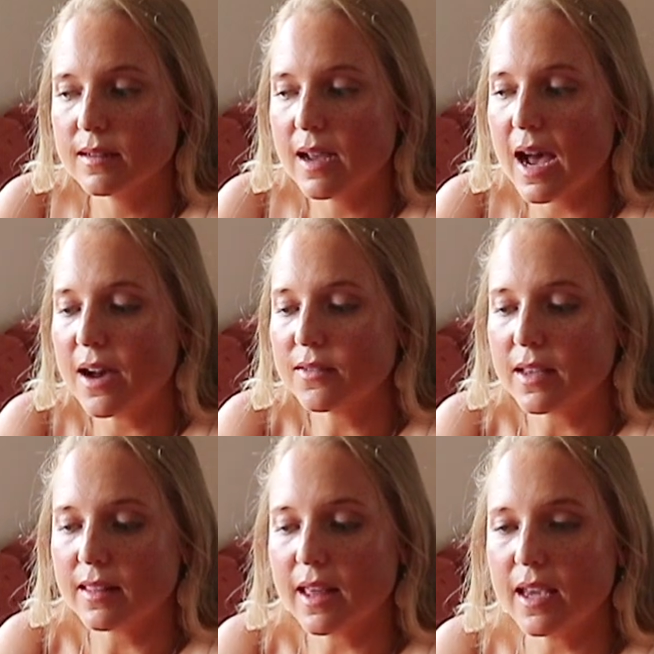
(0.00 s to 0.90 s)

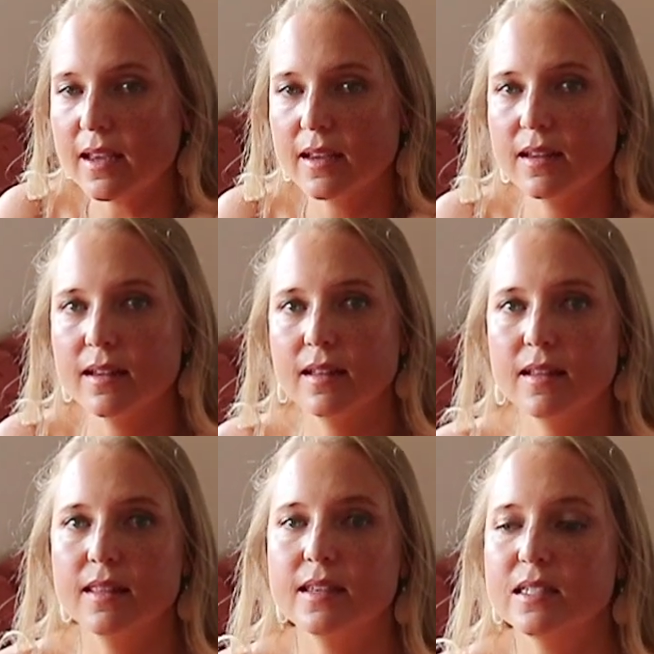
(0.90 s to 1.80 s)
having like
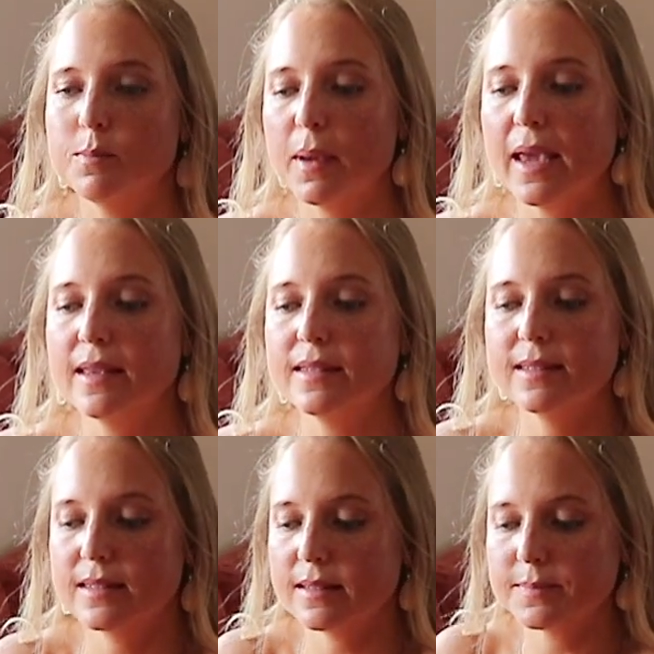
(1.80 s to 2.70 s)
the
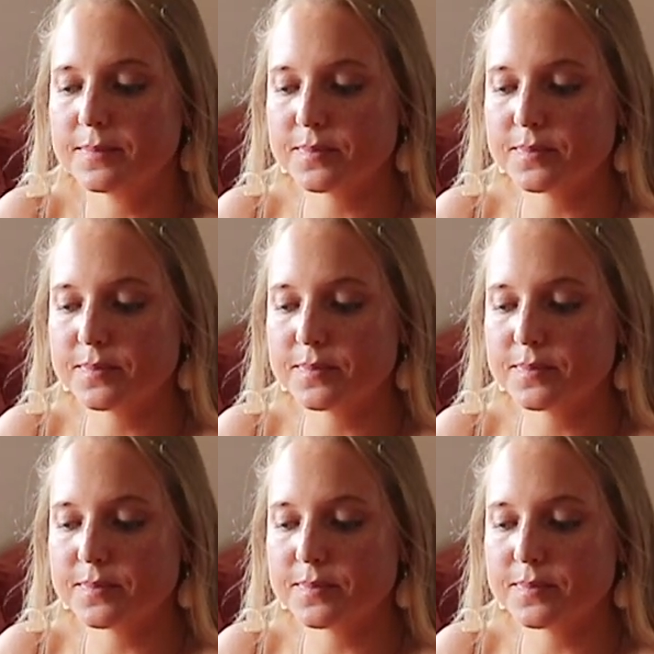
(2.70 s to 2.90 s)
space